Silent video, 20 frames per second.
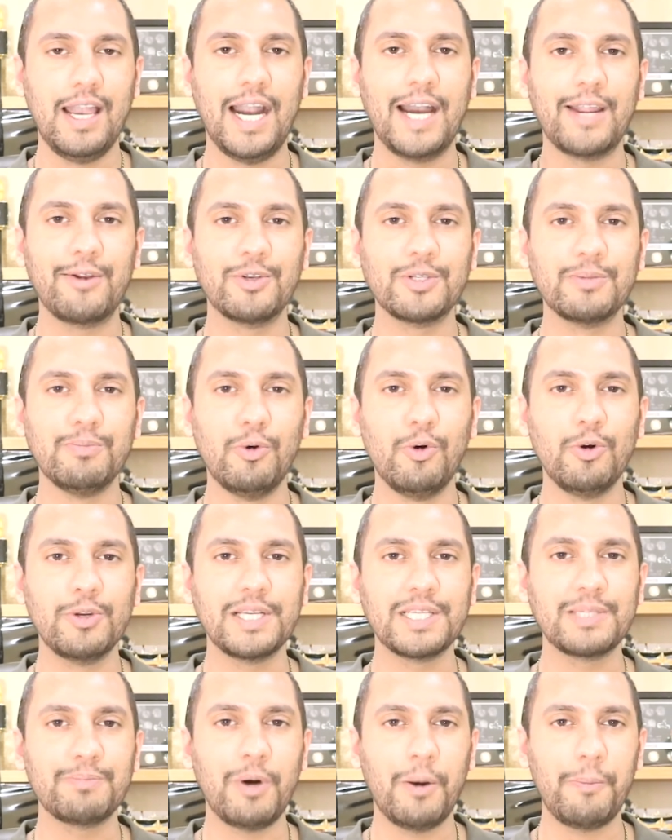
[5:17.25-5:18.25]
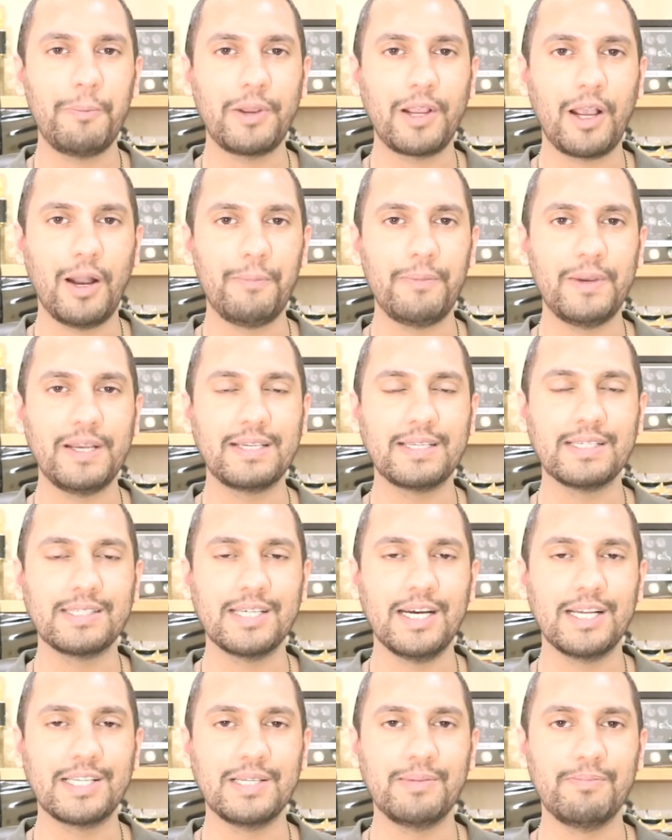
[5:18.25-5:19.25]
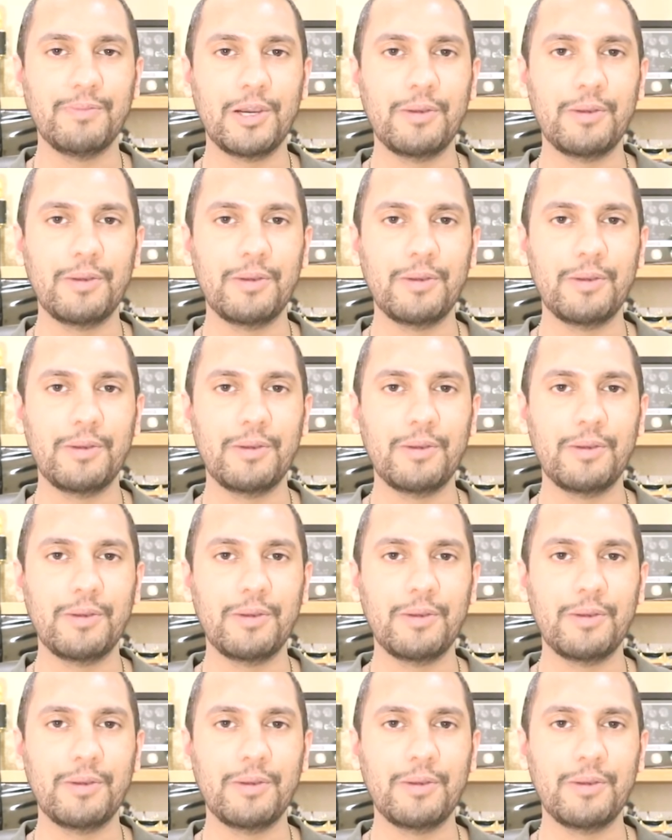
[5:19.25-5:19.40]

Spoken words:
and was more just popping up into certain